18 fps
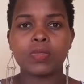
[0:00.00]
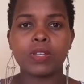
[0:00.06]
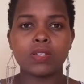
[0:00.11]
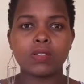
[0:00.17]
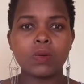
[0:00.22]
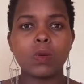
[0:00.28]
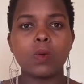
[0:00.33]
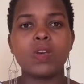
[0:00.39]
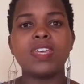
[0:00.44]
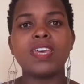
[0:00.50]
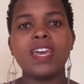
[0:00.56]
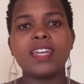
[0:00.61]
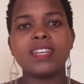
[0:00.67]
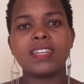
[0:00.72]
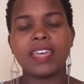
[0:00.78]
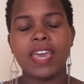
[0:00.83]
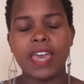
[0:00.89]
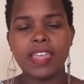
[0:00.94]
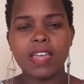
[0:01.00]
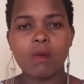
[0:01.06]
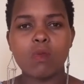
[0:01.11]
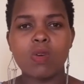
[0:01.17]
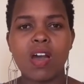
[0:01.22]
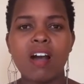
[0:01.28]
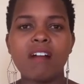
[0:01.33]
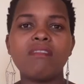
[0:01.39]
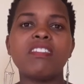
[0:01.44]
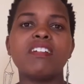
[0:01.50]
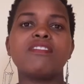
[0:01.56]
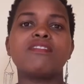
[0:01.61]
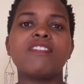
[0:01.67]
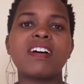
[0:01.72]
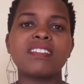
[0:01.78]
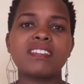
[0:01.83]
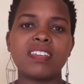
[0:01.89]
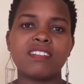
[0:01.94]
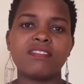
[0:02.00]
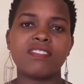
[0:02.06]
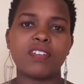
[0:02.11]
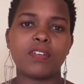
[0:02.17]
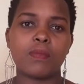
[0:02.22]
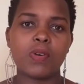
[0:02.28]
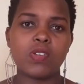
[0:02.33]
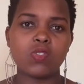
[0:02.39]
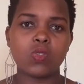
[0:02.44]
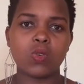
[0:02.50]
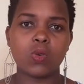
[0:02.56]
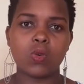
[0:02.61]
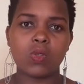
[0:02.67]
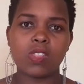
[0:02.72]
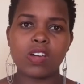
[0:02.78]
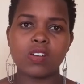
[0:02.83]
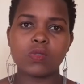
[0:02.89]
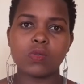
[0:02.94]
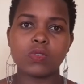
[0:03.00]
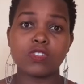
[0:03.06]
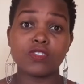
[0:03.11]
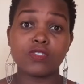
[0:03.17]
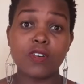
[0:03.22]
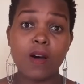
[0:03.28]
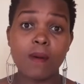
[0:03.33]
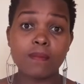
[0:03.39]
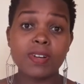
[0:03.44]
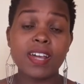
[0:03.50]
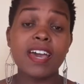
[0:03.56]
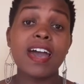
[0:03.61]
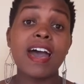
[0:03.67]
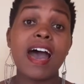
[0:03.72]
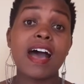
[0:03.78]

So here in Kenya, we have the first environmental law that was formed